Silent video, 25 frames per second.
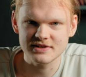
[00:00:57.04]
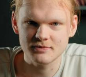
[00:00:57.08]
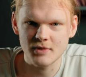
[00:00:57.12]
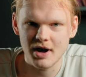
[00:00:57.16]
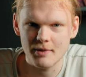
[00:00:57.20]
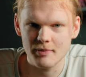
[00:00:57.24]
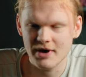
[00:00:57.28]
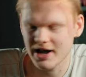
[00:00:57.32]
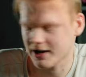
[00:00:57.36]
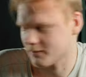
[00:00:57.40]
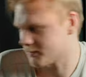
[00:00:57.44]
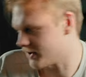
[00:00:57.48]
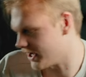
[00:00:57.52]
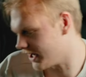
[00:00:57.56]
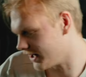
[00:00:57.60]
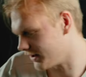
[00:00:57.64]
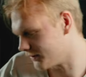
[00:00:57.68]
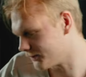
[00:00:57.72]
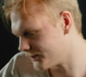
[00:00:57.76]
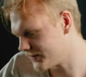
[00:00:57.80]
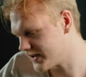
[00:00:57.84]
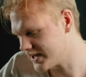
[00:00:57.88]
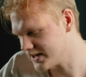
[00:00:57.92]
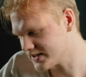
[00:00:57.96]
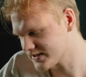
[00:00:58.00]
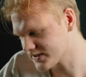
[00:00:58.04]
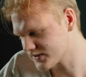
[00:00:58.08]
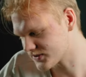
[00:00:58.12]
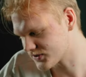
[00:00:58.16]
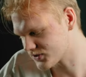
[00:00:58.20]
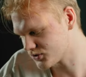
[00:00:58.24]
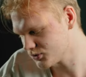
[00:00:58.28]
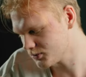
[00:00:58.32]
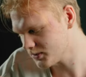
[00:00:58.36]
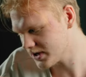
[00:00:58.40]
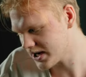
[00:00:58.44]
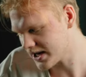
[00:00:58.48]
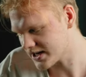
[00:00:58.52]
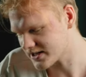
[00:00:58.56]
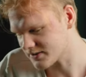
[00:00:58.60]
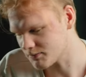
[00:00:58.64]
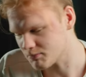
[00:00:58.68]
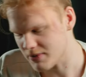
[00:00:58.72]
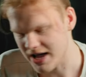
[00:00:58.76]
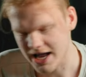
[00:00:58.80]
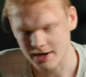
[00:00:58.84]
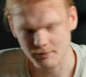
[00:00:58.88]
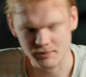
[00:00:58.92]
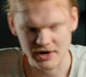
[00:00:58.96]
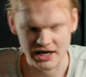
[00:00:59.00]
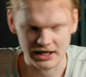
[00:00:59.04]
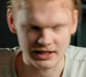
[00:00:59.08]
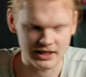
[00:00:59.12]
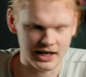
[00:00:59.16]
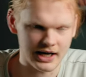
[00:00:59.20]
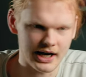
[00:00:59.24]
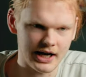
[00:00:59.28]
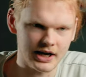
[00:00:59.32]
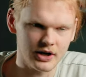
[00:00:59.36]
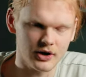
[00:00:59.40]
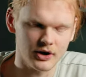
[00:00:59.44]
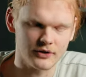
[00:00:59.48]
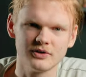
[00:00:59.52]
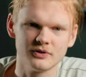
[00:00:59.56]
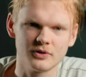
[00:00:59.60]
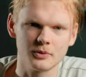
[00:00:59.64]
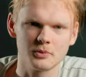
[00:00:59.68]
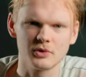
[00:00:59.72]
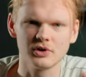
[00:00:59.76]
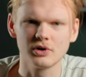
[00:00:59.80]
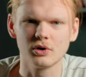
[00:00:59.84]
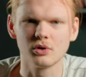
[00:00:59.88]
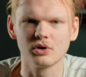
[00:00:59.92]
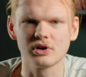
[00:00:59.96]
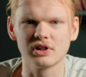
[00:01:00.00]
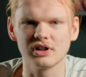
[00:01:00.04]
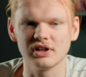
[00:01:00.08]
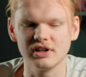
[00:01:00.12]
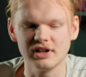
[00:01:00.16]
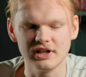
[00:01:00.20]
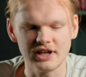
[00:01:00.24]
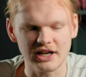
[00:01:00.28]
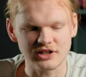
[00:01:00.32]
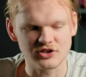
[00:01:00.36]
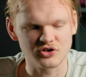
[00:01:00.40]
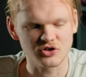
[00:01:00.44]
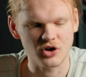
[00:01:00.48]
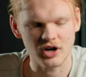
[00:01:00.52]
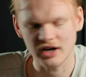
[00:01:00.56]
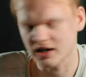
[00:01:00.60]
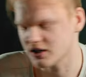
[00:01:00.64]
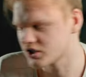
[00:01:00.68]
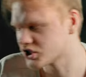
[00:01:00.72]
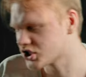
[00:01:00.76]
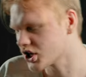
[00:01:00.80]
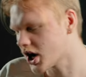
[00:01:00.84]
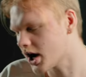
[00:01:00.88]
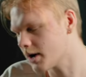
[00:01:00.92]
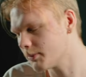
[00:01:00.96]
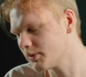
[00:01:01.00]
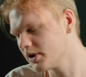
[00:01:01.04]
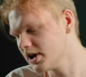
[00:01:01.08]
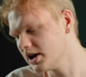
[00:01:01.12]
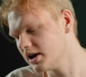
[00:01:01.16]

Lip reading: my backpack. It's a stupid-ass backpack that I got from a local electronic shop.